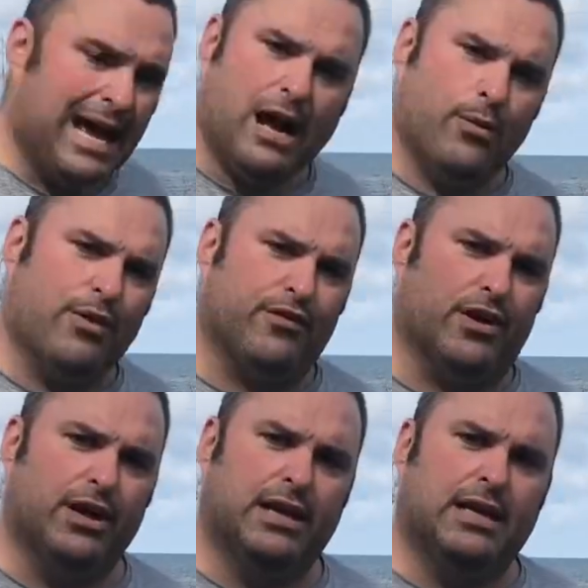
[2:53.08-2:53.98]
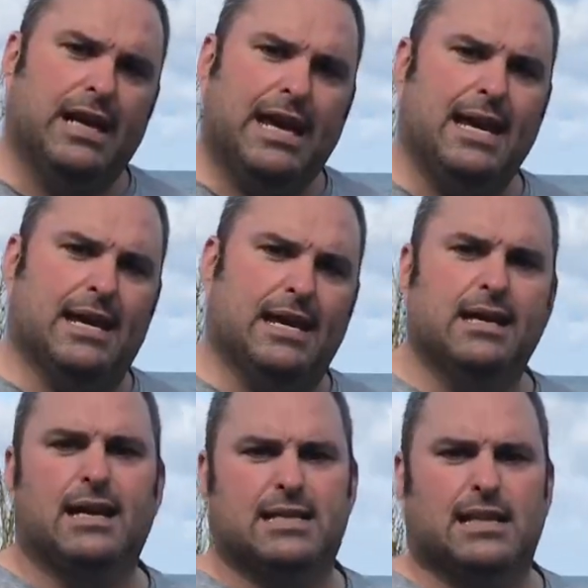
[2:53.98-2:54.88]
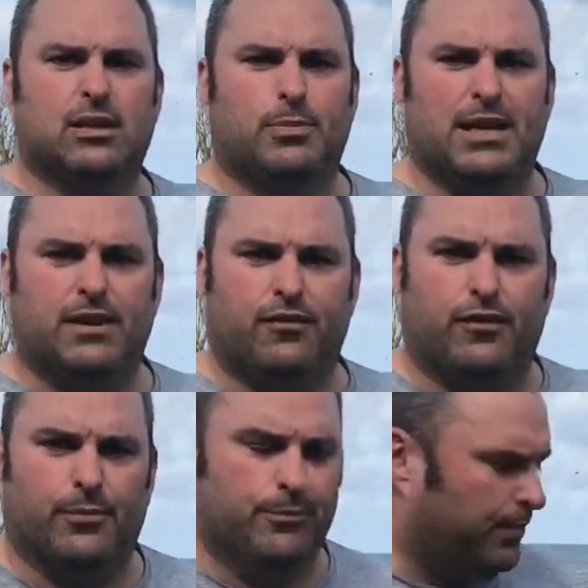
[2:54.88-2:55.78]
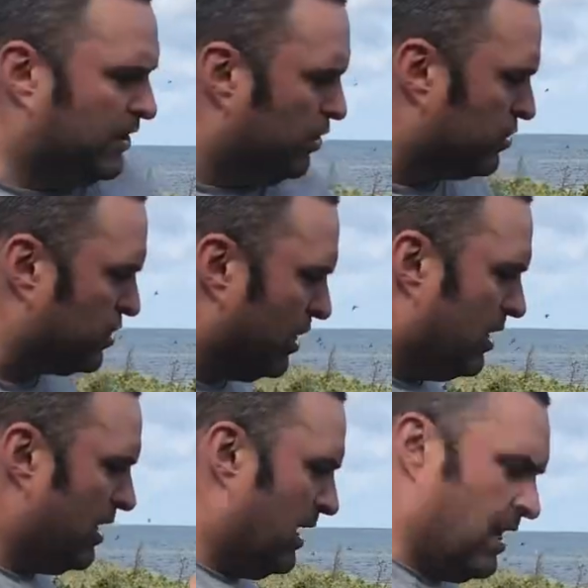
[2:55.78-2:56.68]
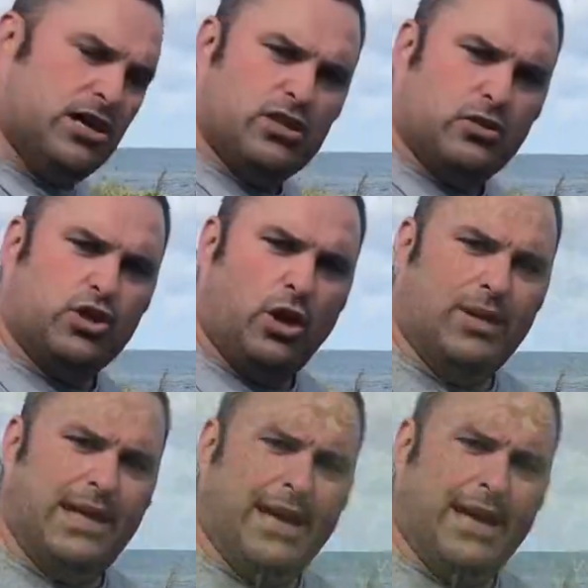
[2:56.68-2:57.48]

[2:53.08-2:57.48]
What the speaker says: However, here it's a little bit different, because as I'll show you